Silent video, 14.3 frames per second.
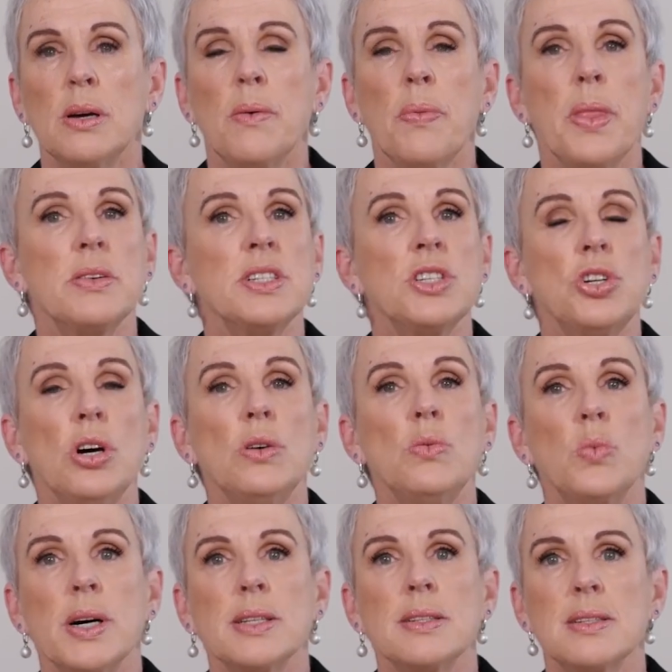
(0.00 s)
there is no
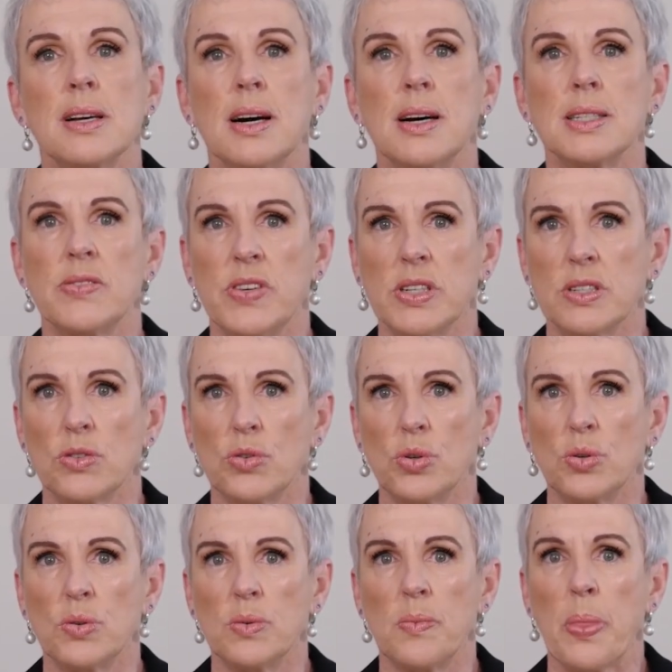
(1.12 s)
one size fits
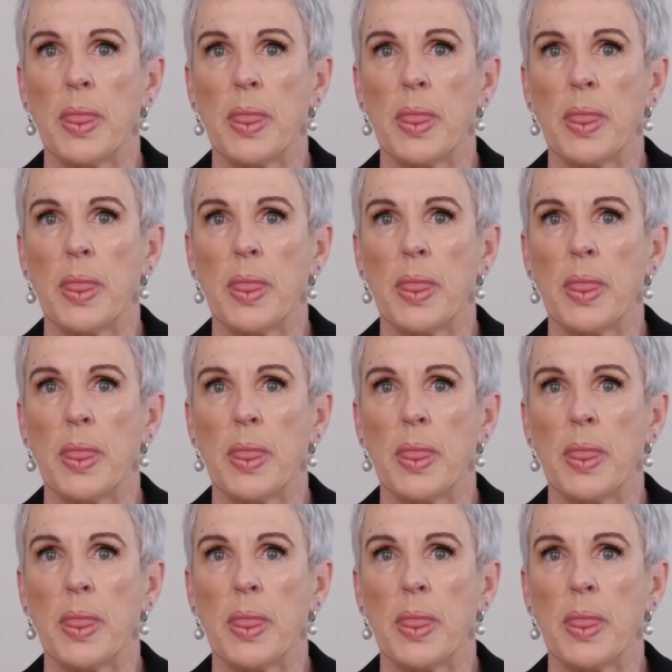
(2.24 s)
all.